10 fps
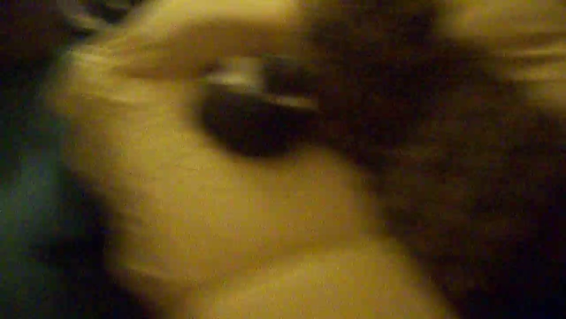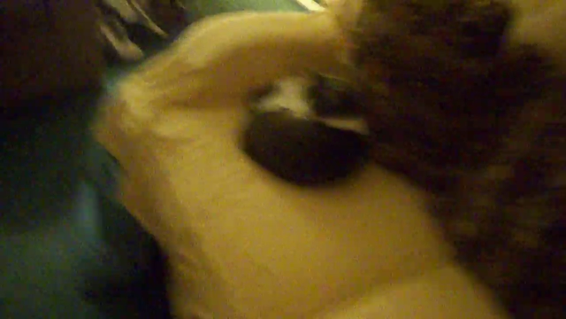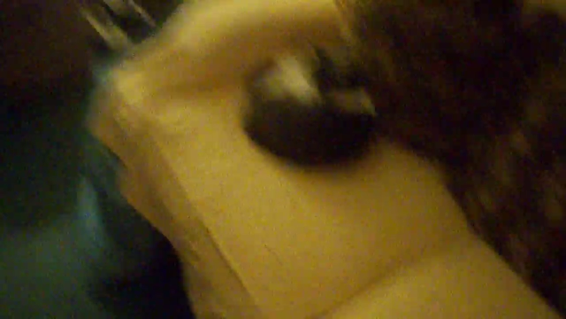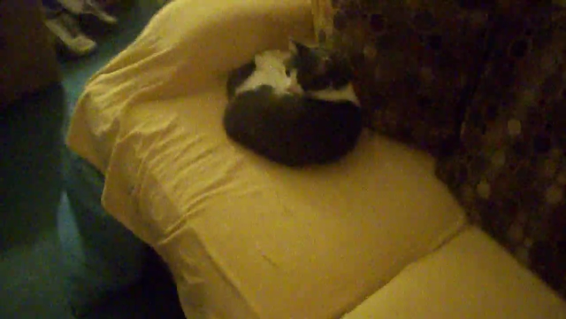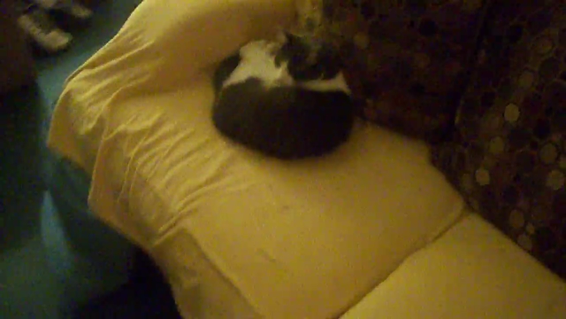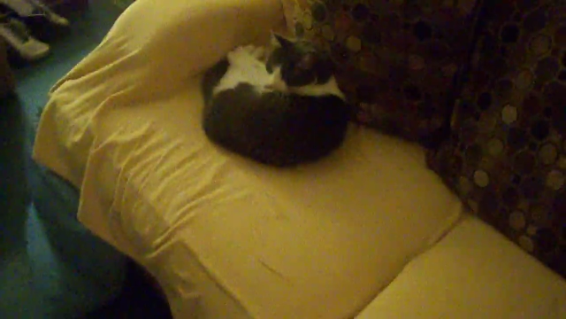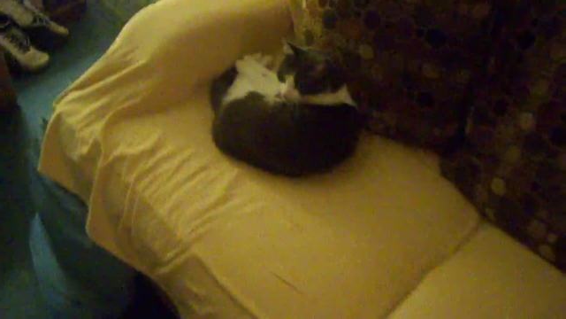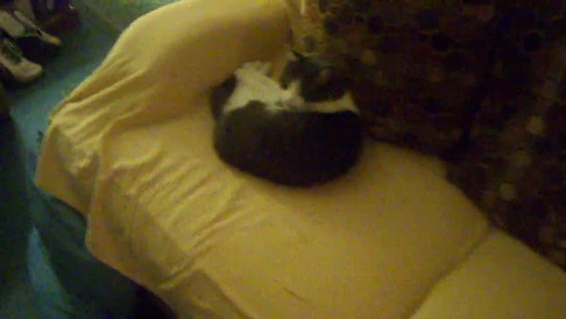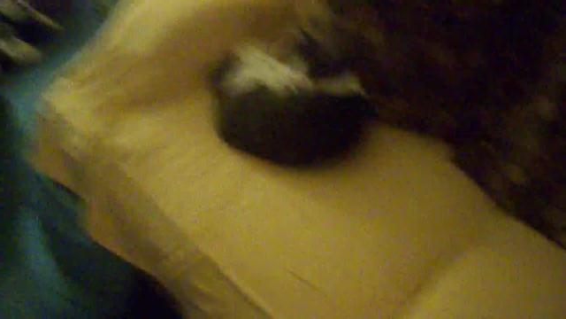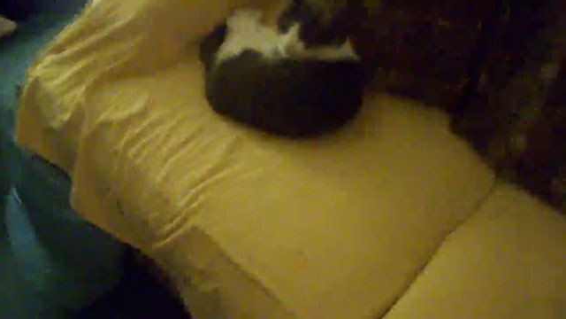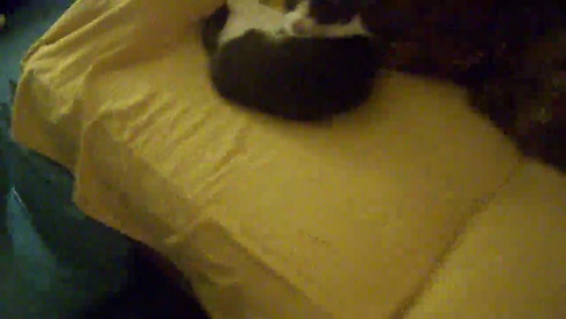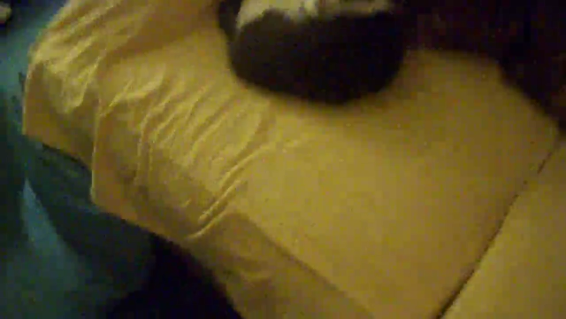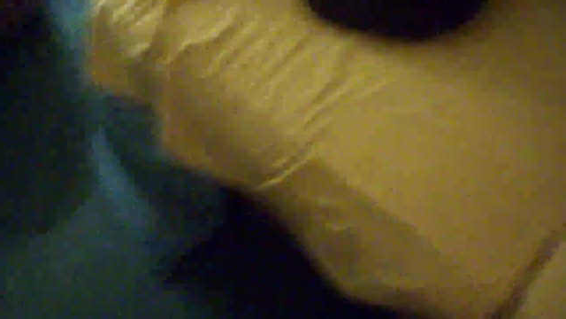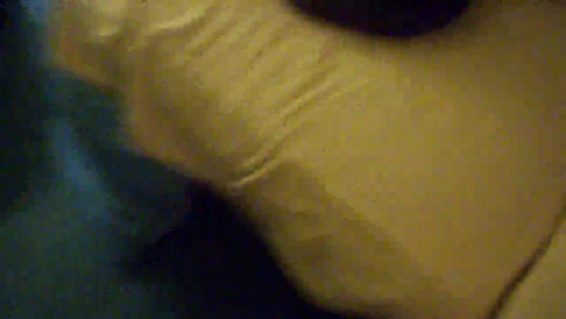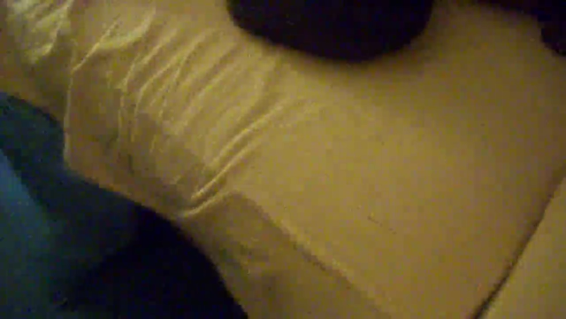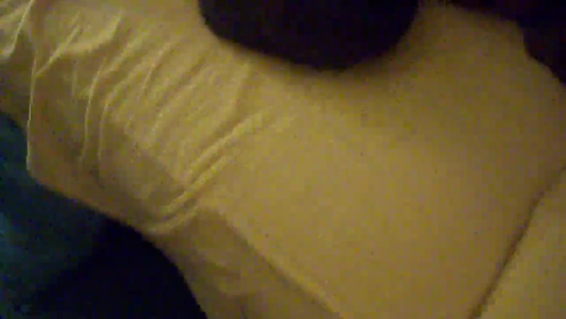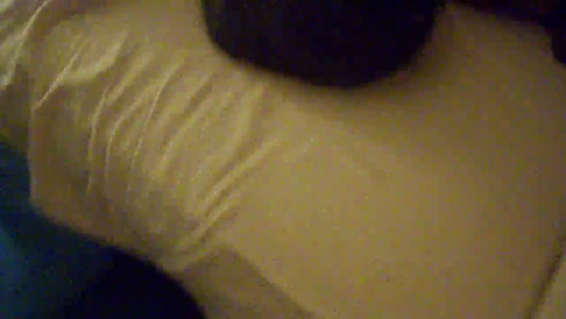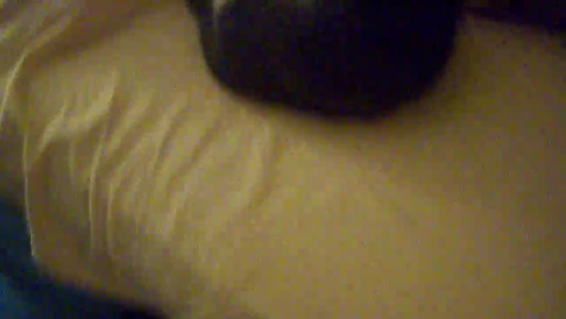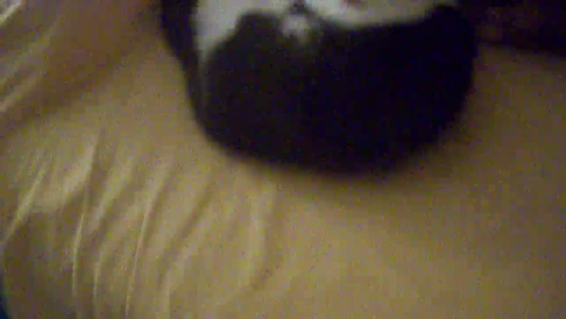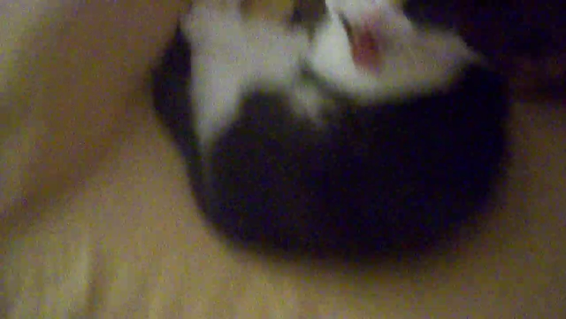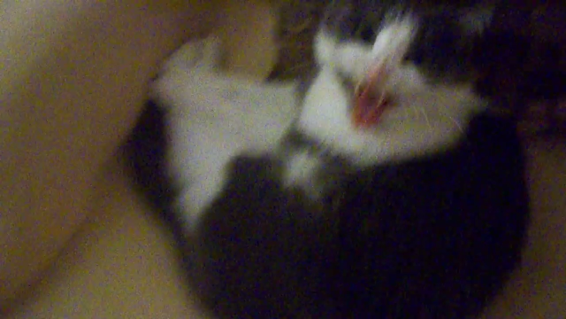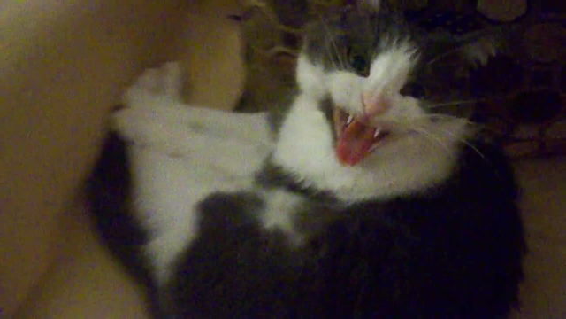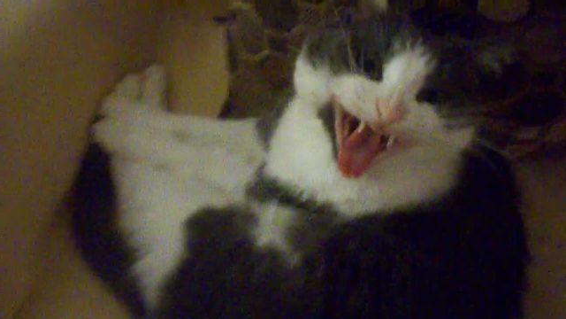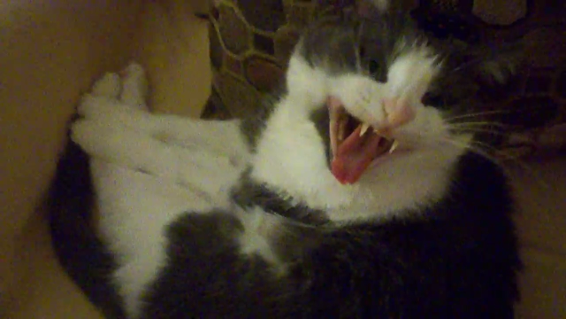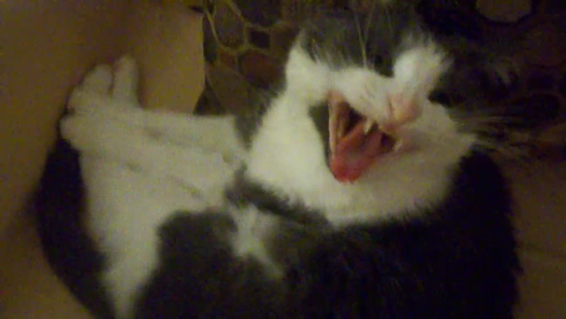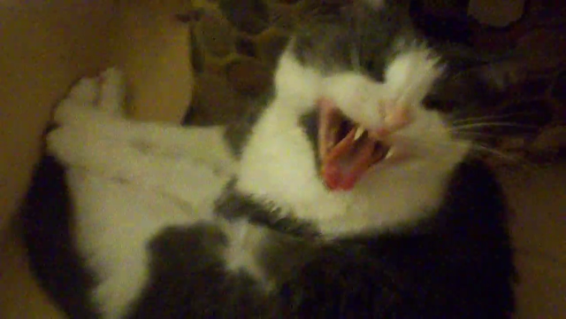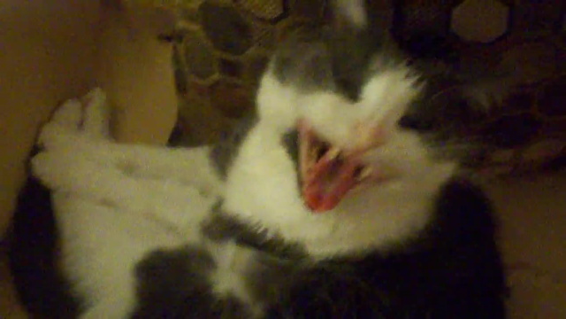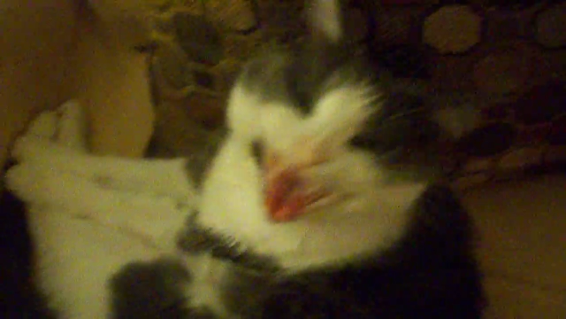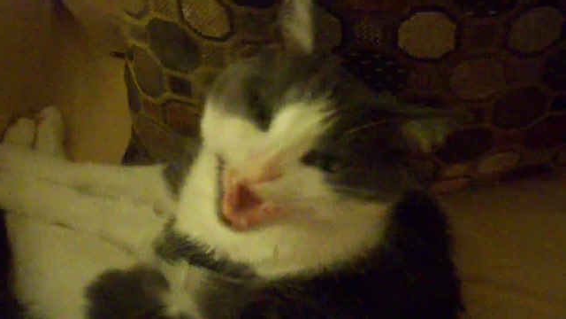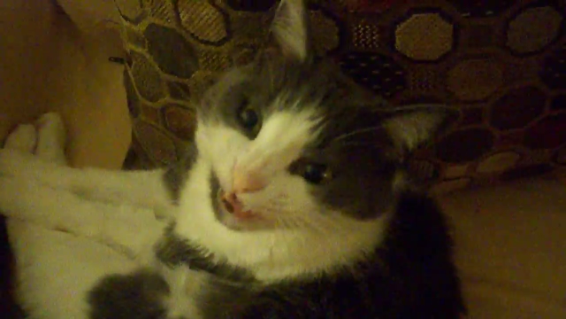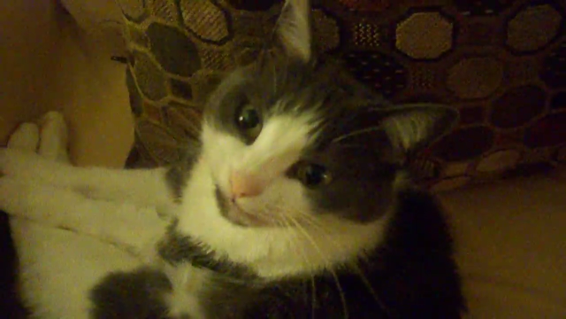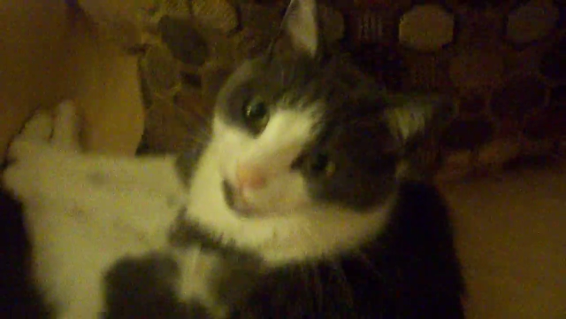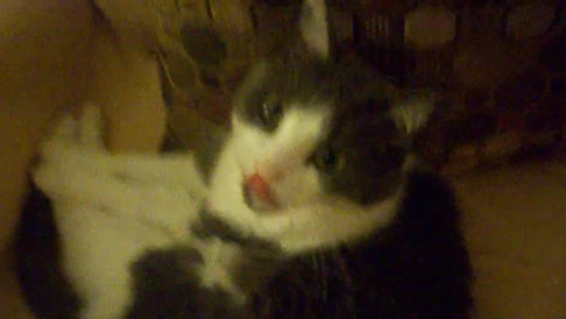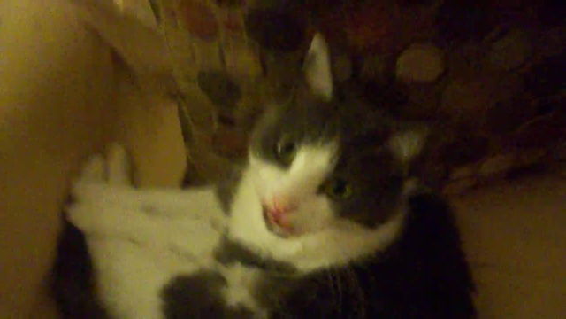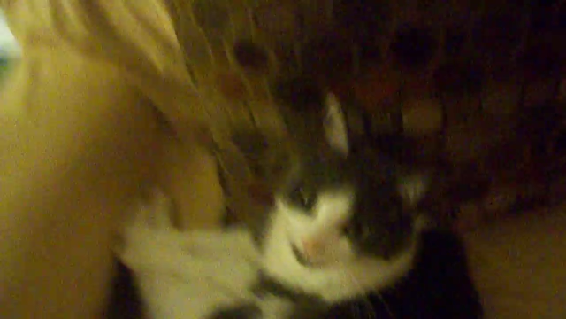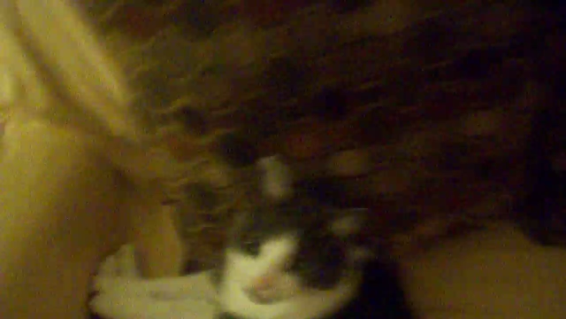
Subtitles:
Nobody's mouth can be seen.